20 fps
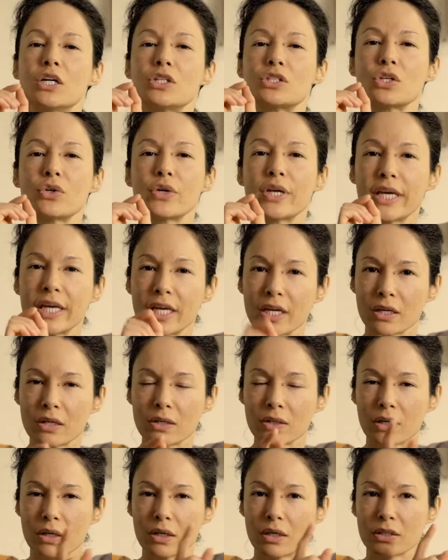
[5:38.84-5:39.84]
So
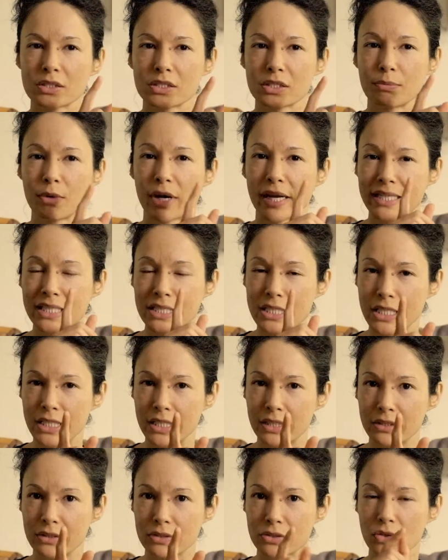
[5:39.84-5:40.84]
here are some
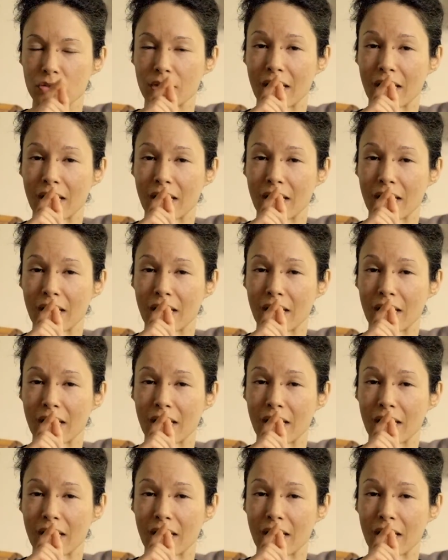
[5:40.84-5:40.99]
ideas on